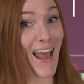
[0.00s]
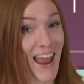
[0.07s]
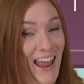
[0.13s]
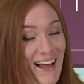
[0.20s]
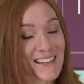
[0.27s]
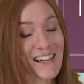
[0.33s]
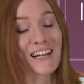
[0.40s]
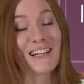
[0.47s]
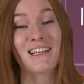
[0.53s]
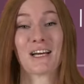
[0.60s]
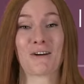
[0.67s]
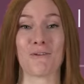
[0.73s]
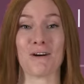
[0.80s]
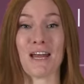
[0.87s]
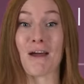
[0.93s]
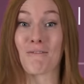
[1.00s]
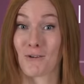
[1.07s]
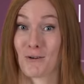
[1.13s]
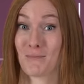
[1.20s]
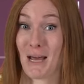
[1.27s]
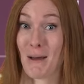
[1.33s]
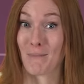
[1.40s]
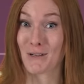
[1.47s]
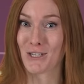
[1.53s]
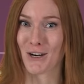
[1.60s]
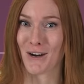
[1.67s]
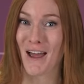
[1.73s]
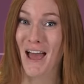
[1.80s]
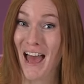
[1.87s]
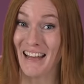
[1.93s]
and a liquid at room
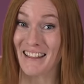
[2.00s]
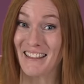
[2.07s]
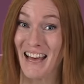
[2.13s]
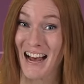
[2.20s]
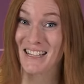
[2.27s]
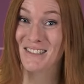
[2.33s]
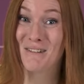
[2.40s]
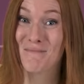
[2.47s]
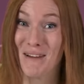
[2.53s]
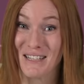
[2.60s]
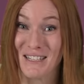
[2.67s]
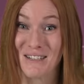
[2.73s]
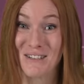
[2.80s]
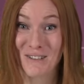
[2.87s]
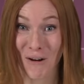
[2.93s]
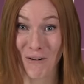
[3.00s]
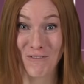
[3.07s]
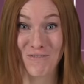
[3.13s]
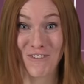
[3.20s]
temperature, and that's what makes it so